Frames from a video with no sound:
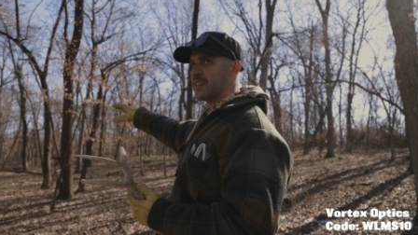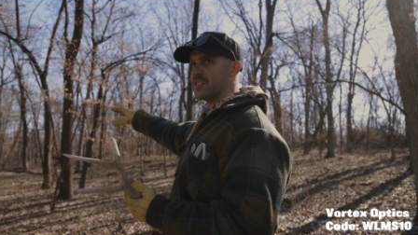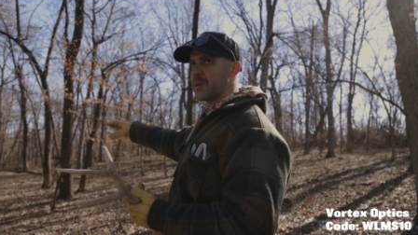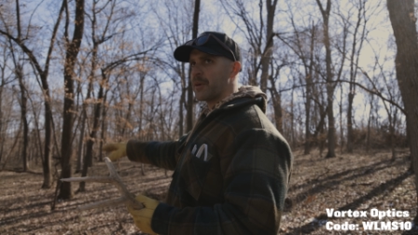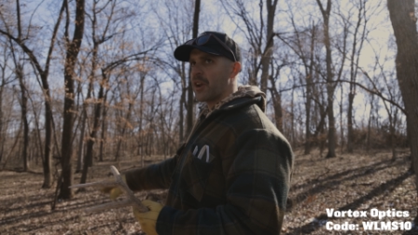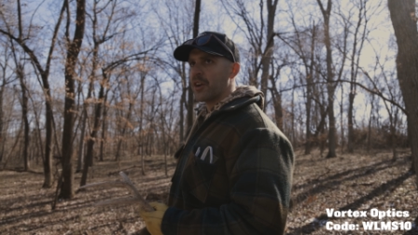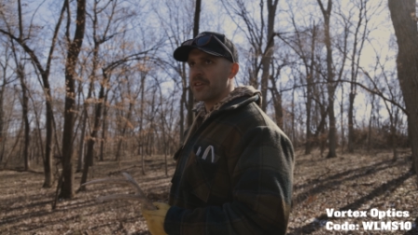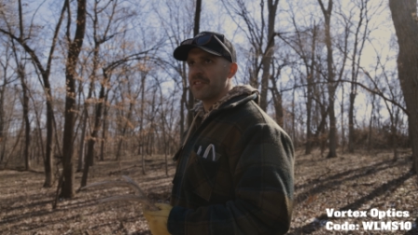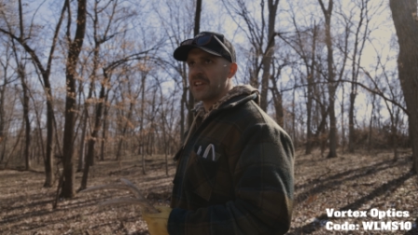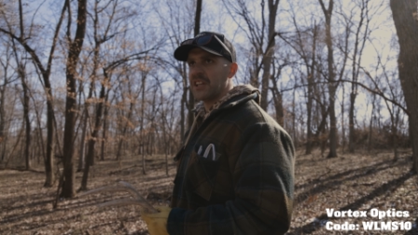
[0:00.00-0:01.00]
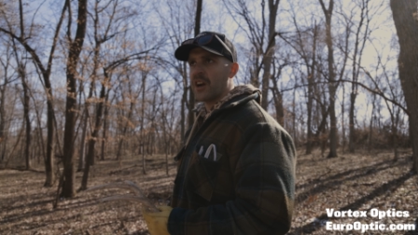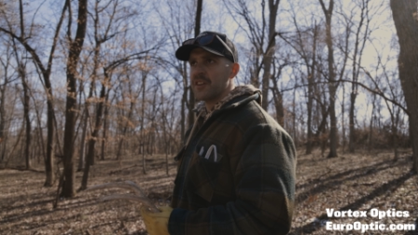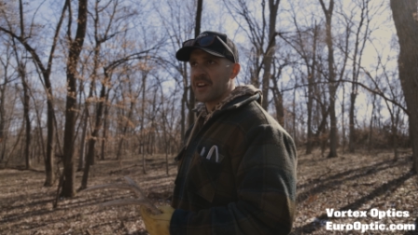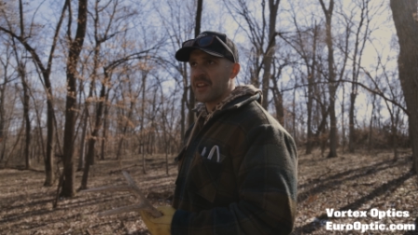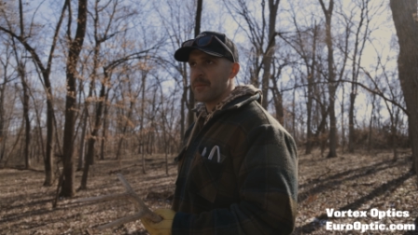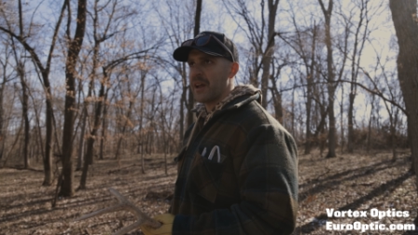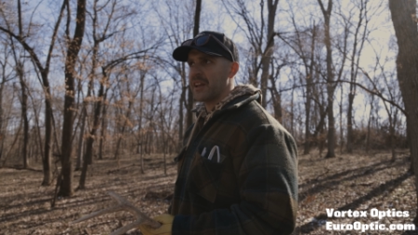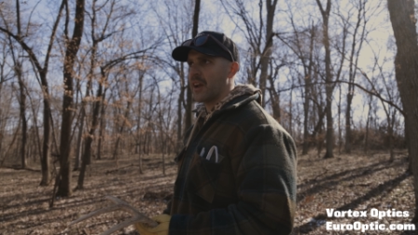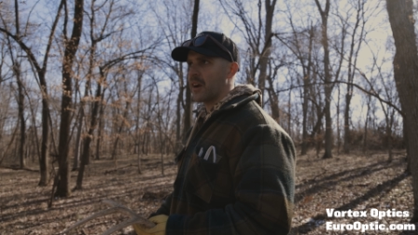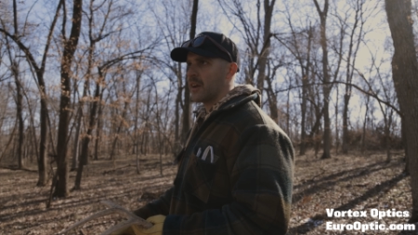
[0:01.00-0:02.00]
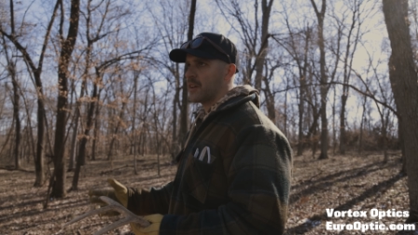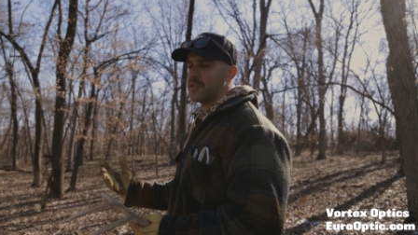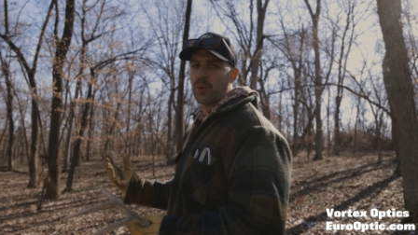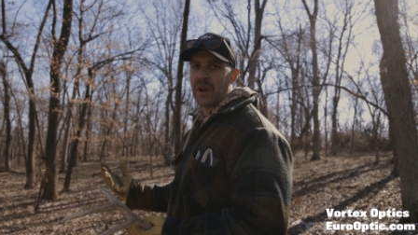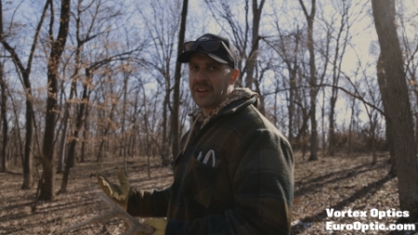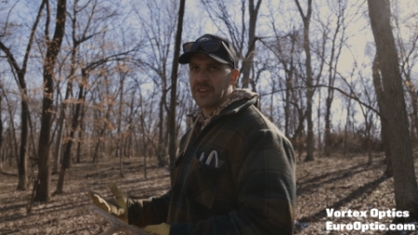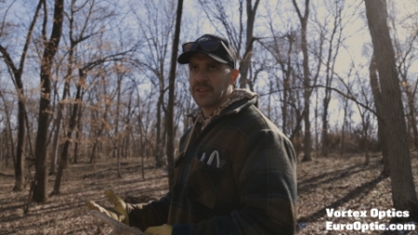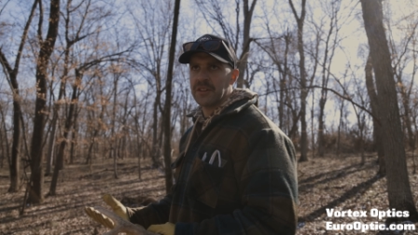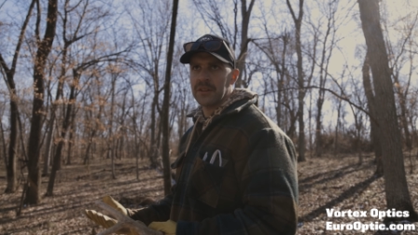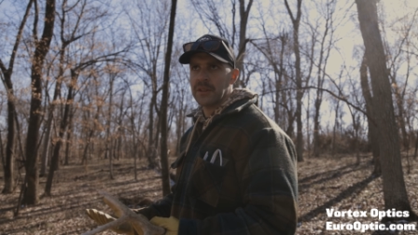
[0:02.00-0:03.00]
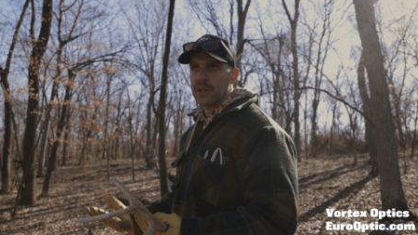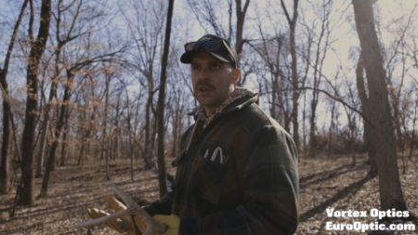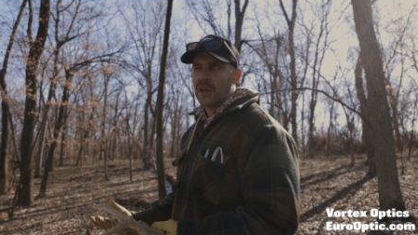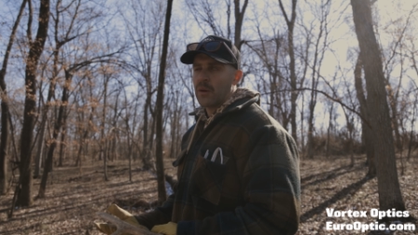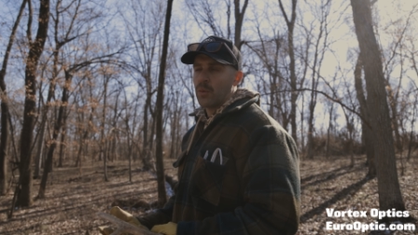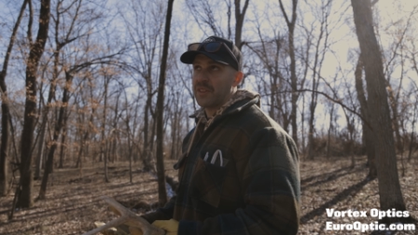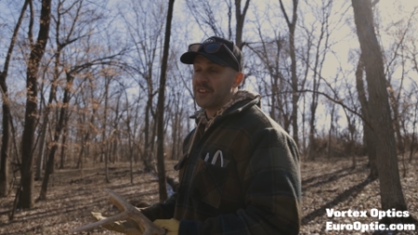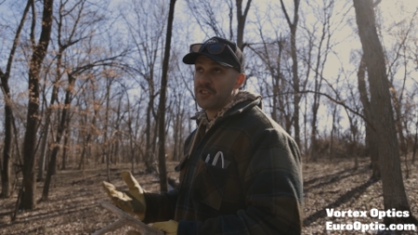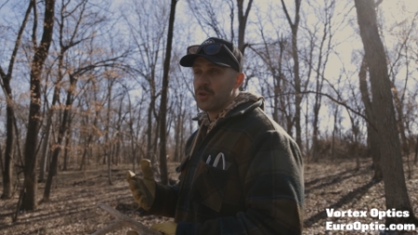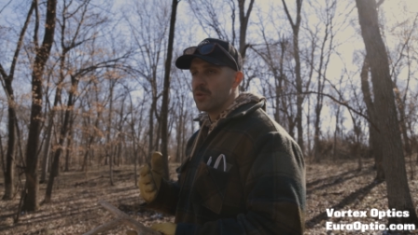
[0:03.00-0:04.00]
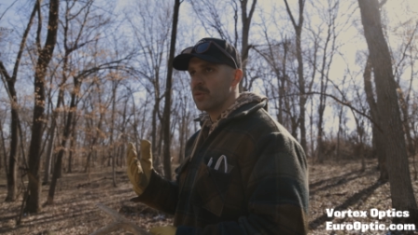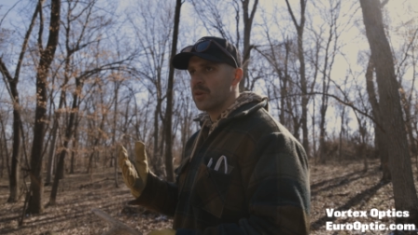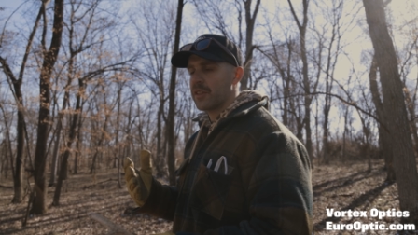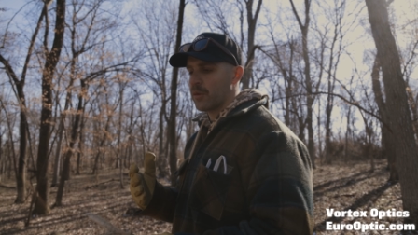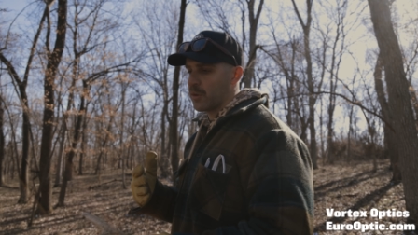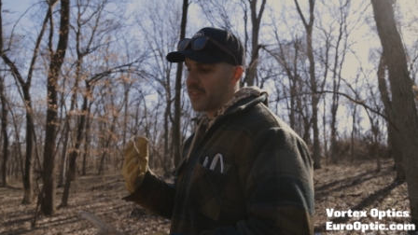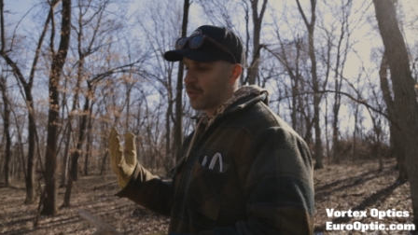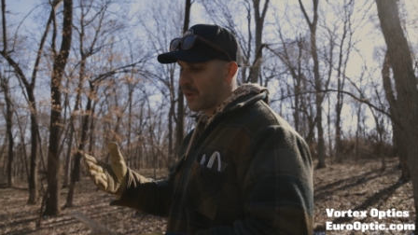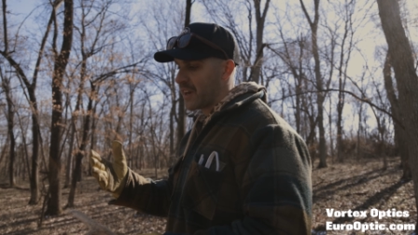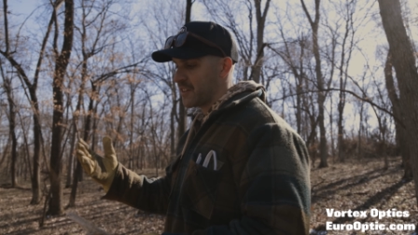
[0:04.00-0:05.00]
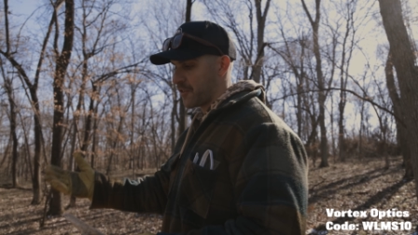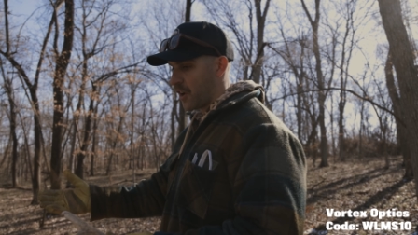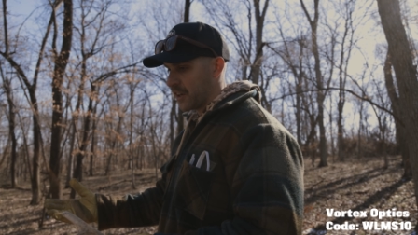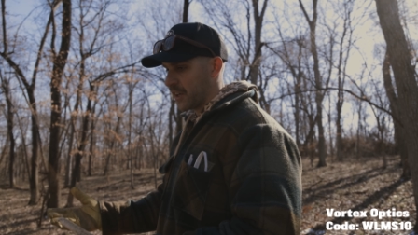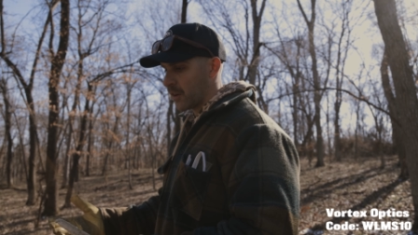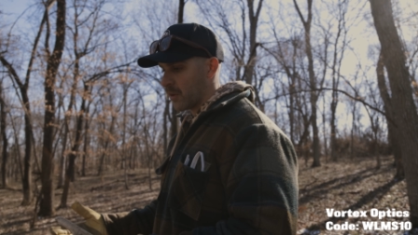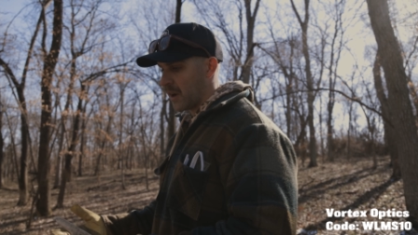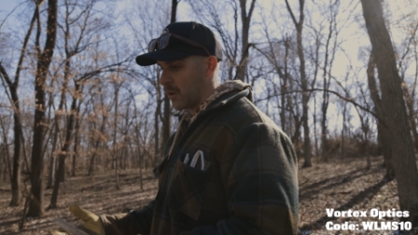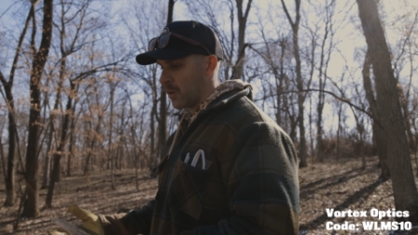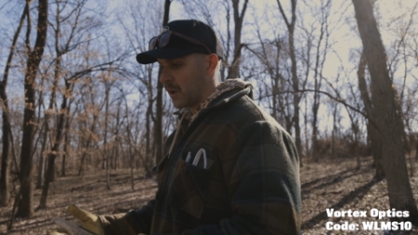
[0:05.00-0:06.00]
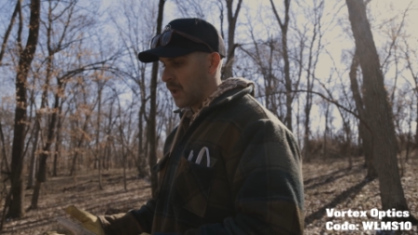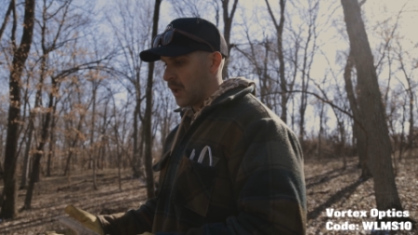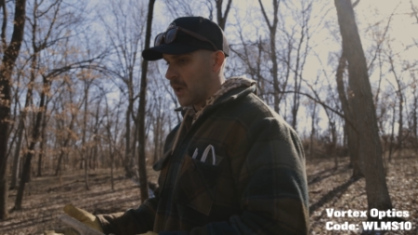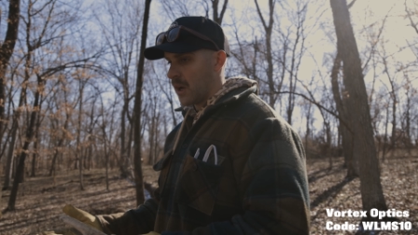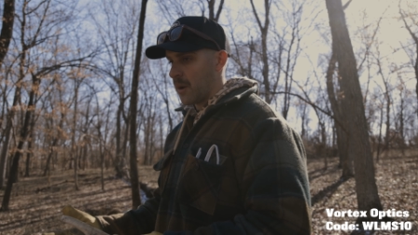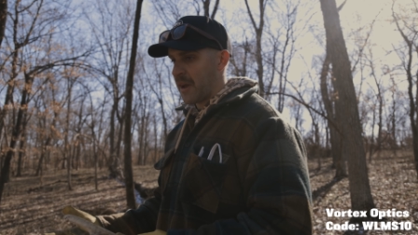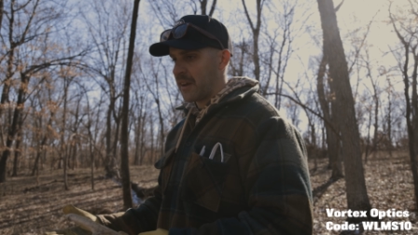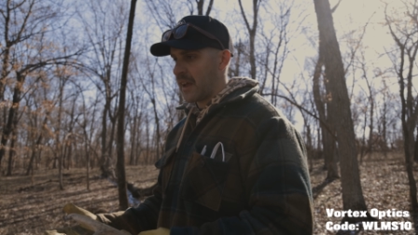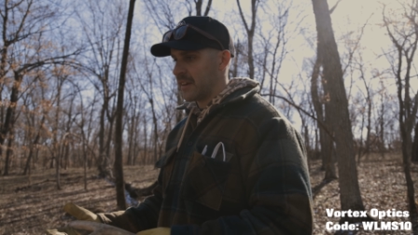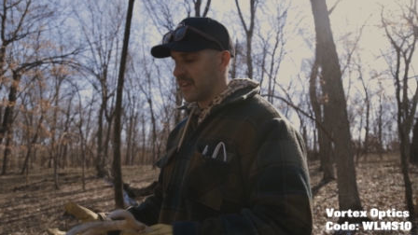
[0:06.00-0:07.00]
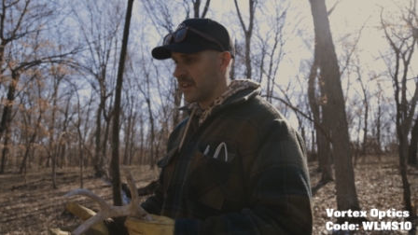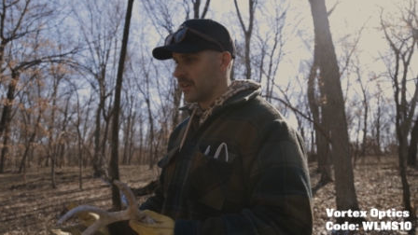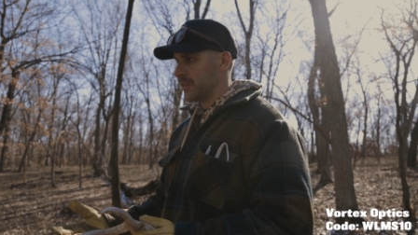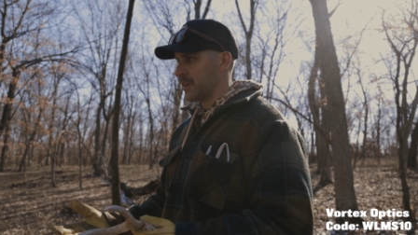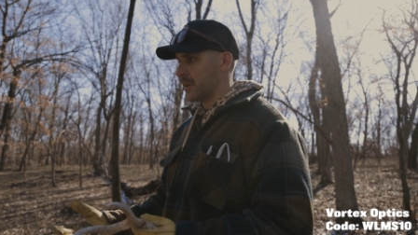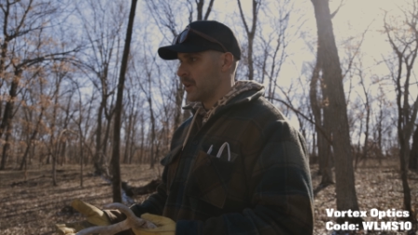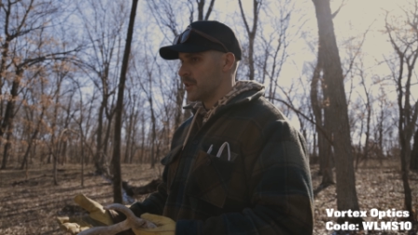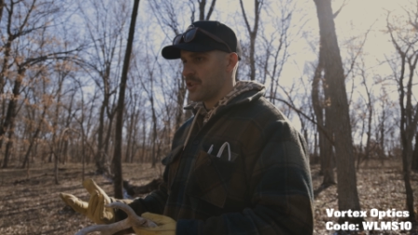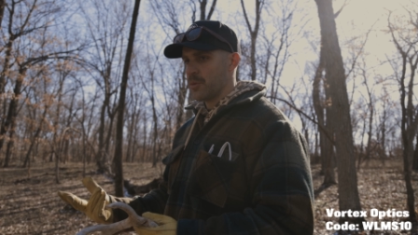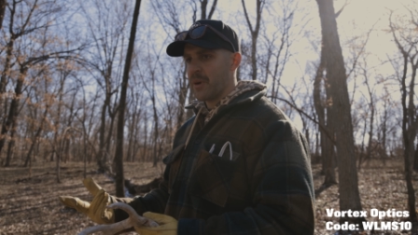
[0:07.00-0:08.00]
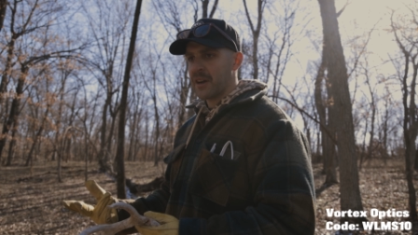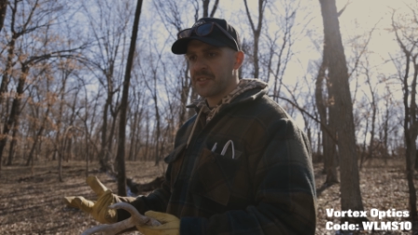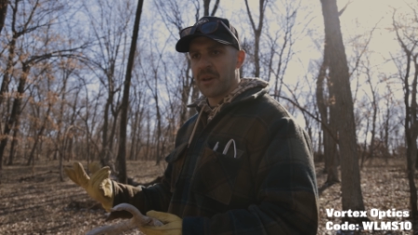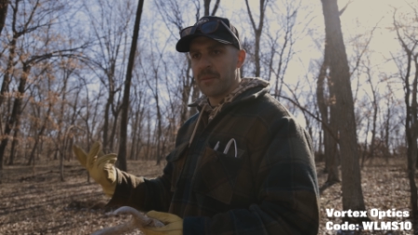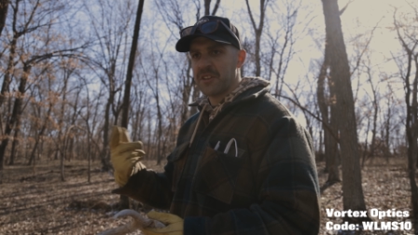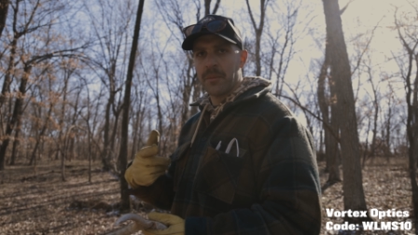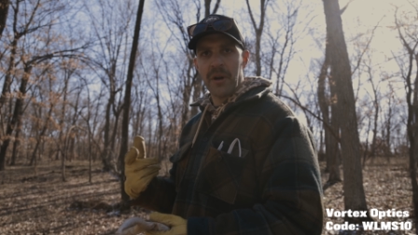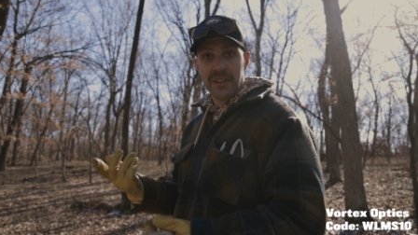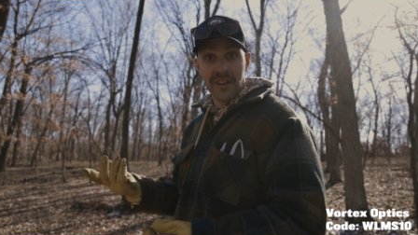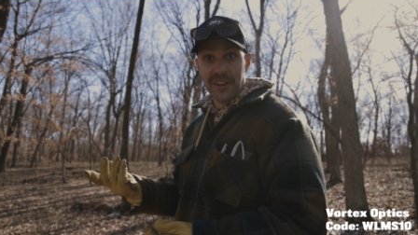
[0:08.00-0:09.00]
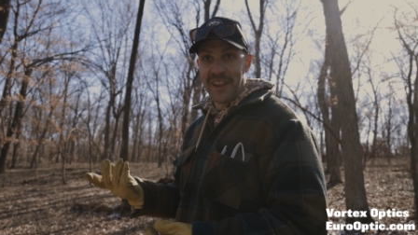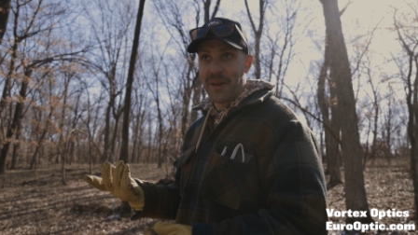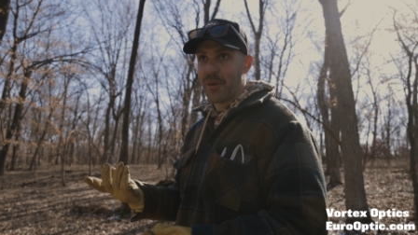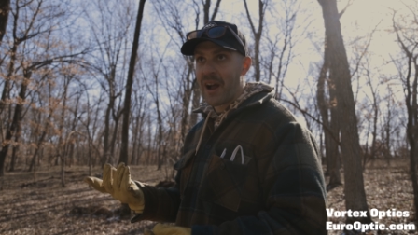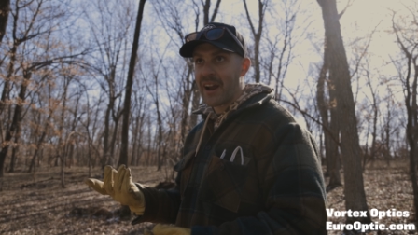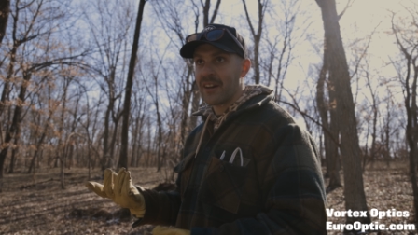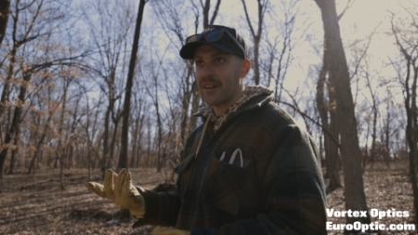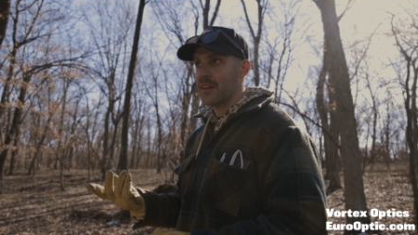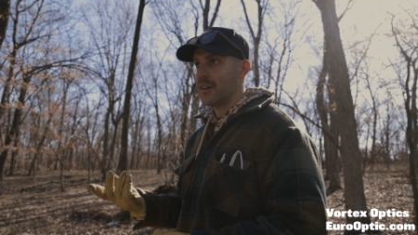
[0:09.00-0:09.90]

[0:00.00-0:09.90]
I'd say about 150 yards out of the bedding area is where I killed within two, within three days of hunting in a row, um, had, had killed two bucks. I missed a buck there a day prior.